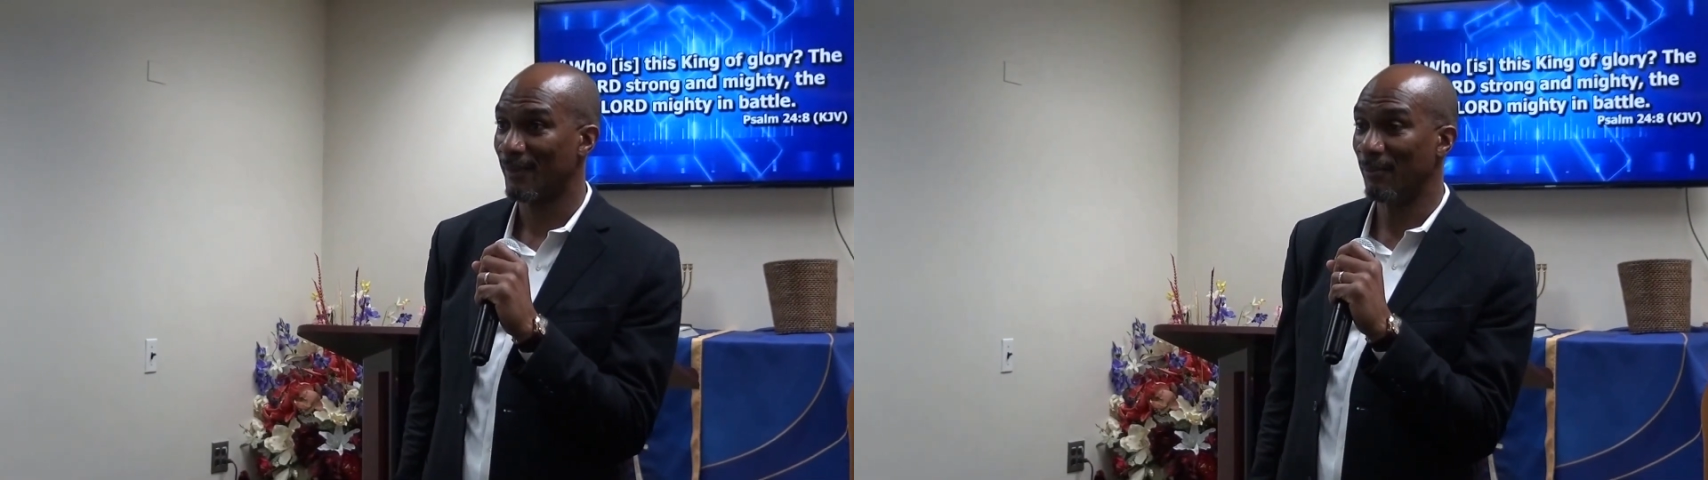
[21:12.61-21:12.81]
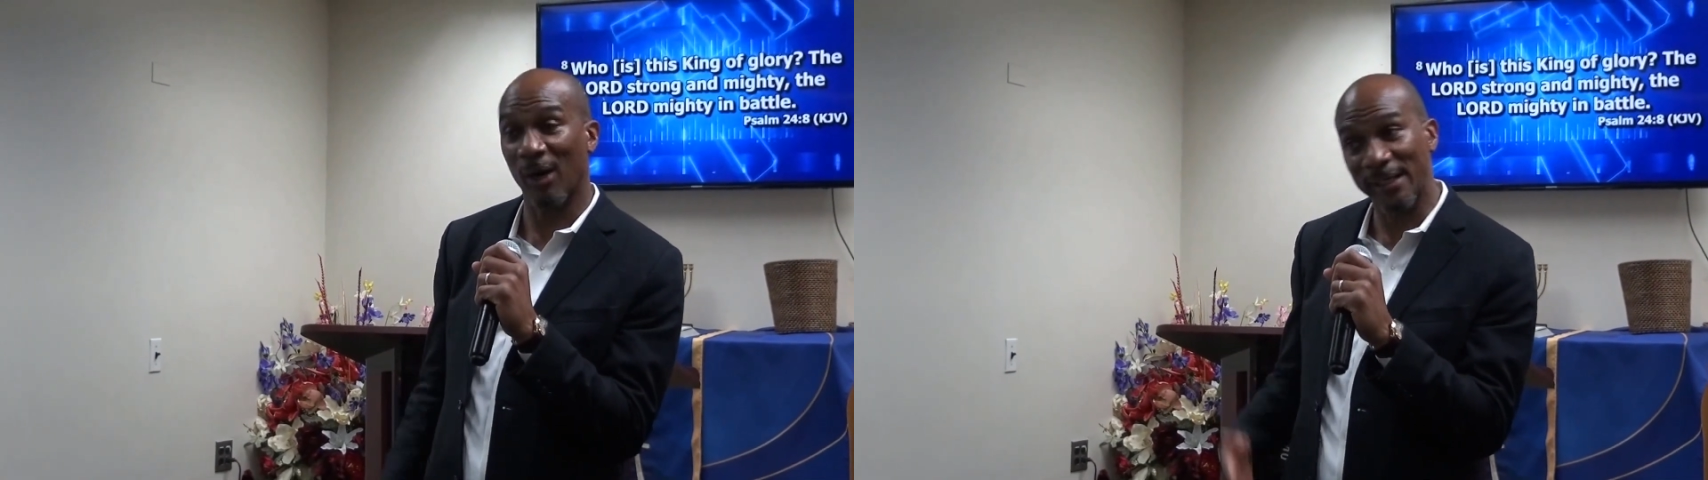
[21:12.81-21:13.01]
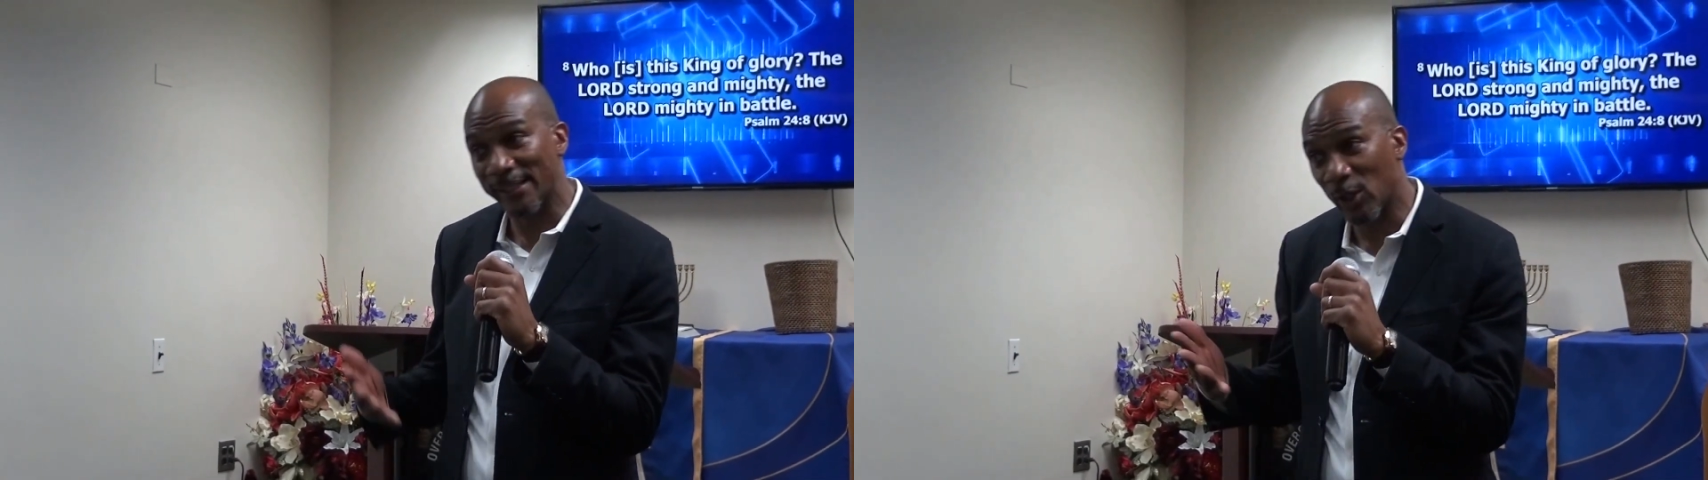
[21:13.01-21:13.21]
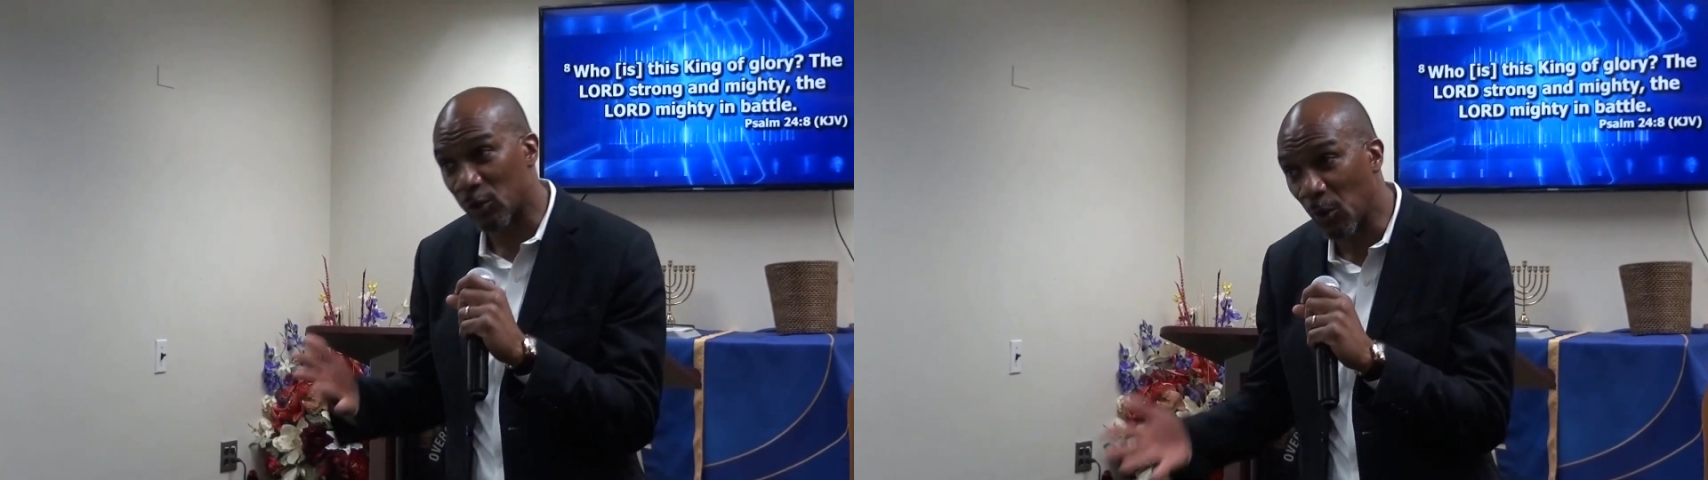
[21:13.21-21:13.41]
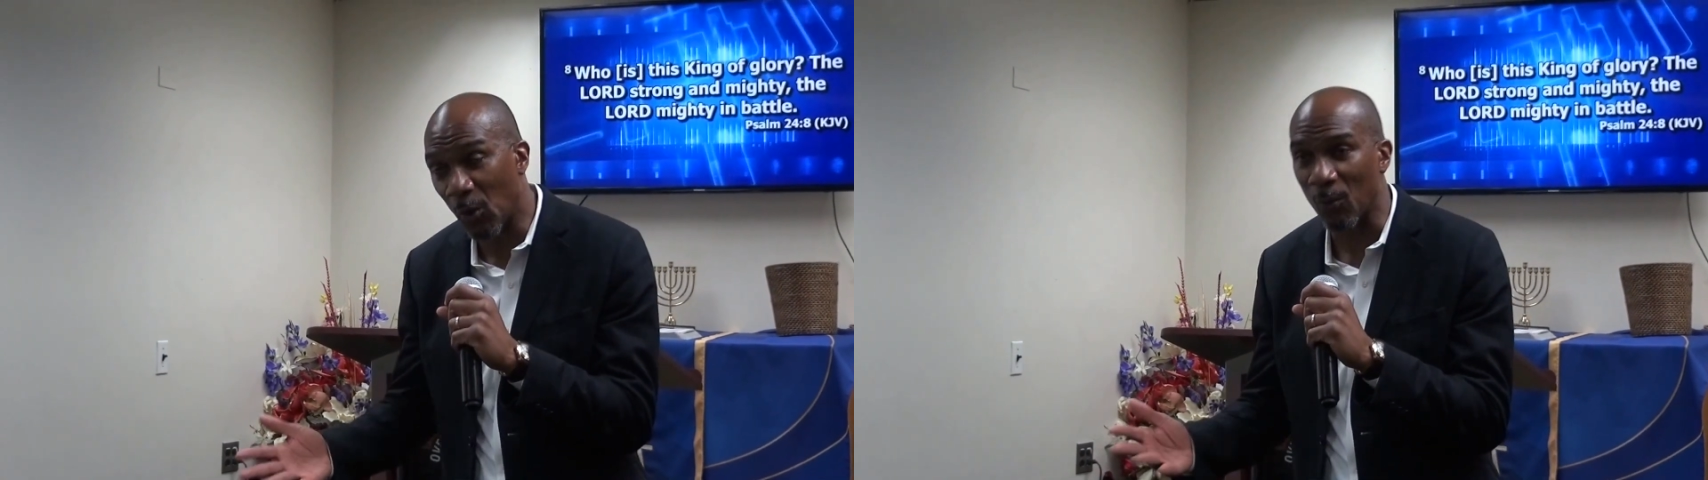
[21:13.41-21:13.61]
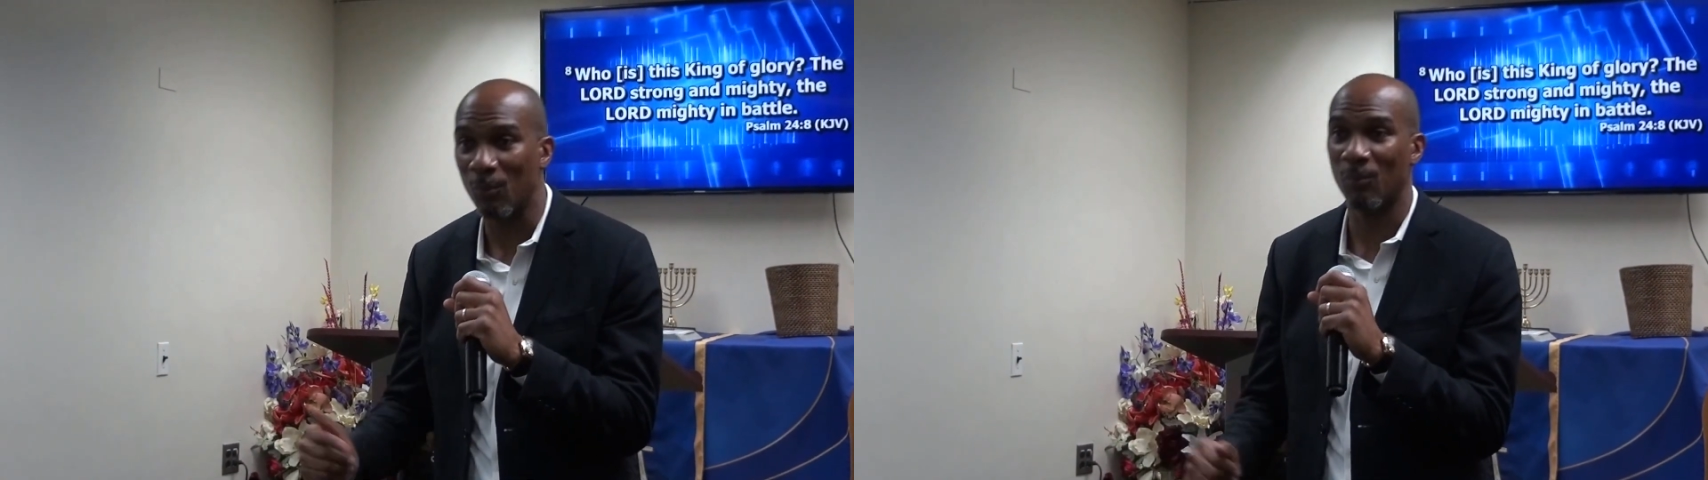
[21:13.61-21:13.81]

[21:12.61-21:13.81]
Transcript: But he did not know.